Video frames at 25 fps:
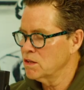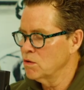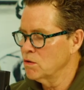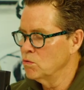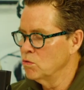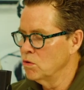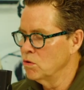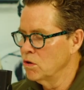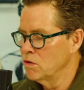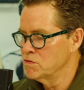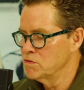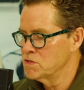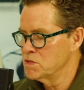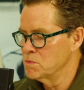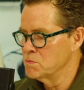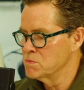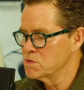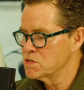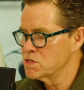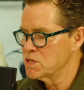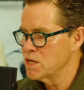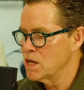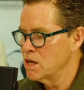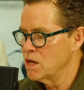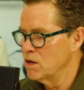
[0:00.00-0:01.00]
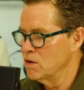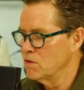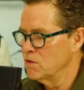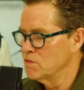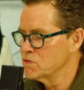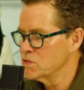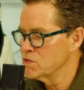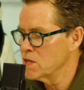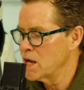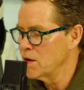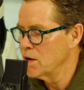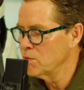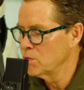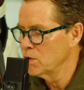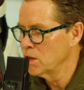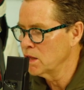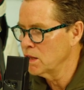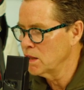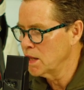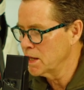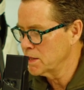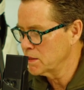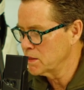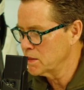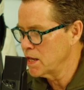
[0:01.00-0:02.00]
at the wolves themselves, I really
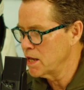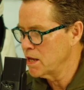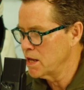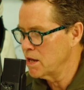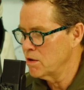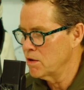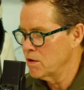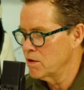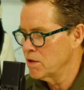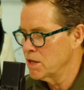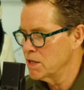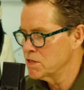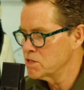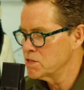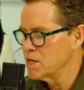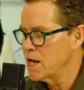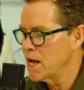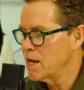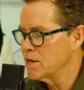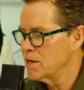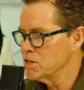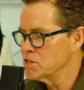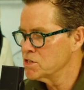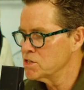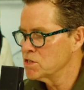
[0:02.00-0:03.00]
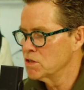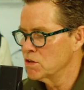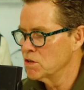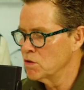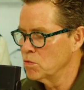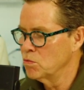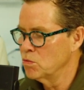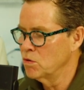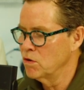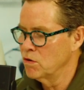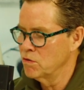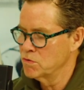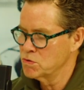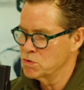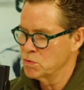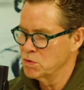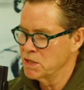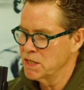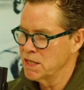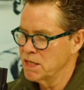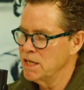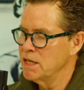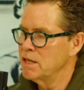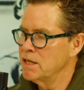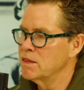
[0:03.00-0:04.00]
like that. It's not just that the wolves
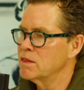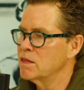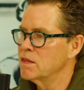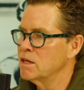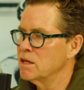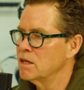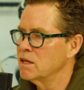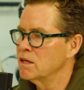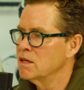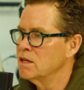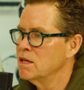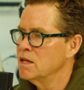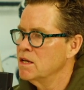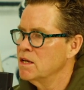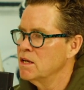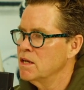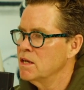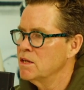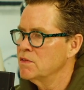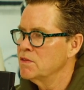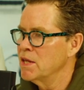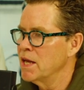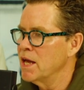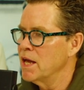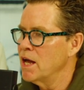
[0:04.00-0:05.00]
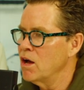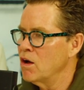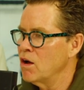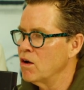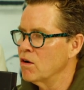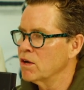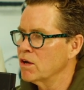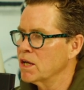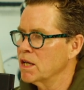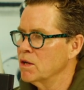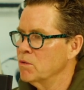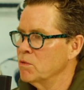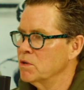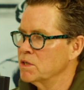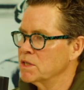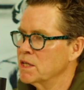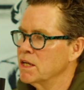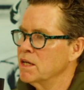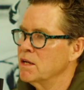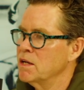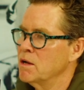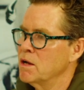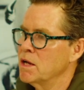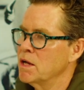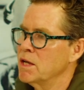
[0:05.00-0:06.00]
would eat the the elk; it would
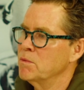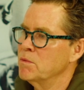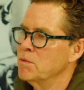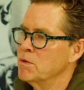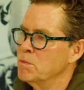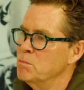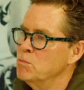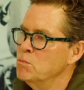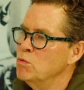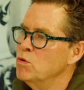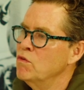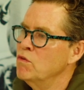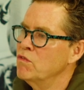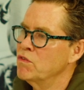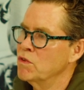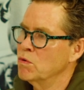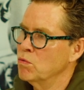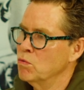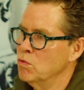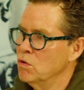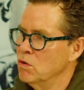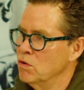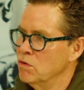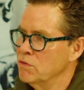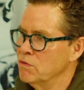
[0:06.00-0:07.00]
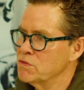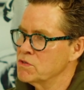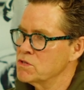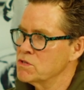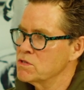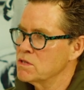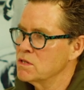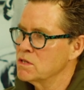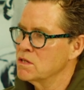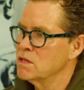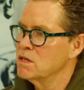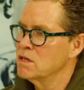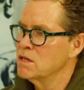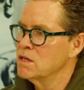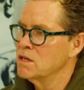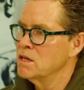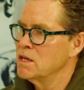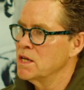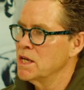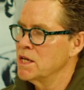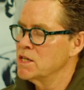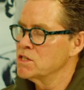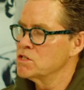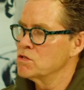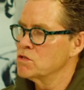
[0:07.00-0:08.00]
get it would move the wolves exactly.
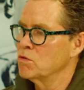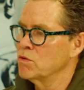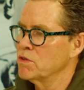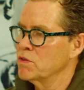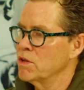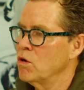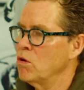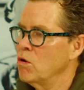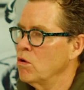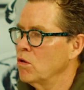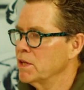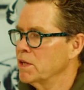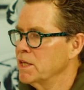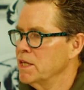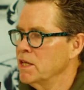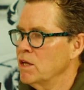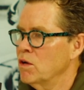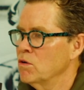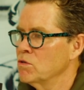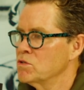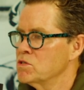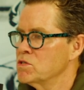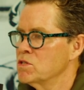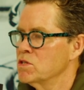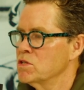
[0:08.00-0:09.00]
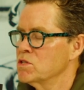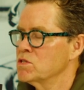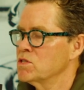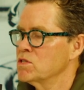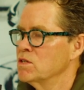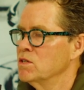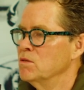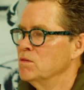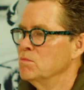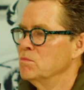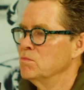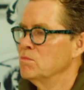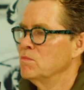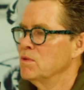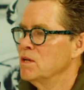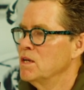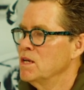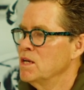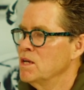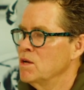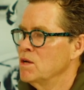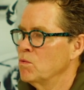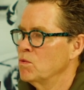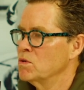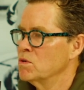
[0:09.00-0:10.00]
And so the whole ecosystem
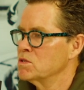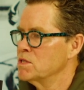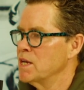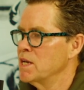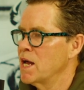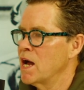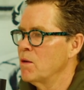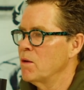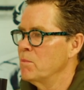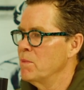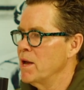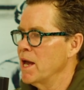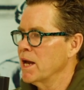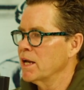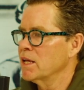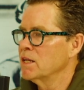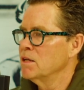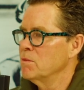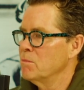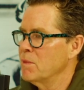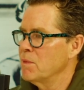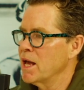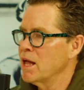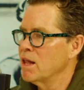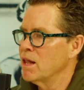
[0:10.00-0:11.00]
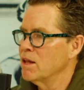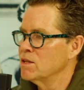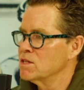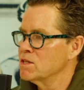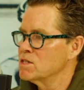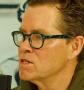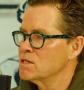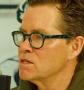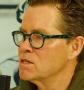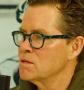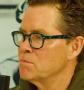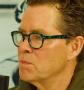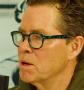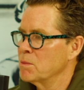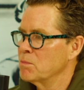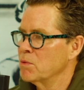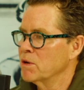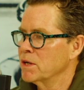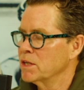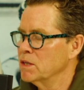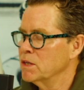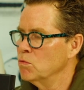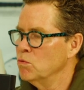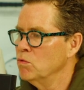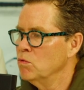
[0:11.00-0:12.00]
was now back into balance by bringing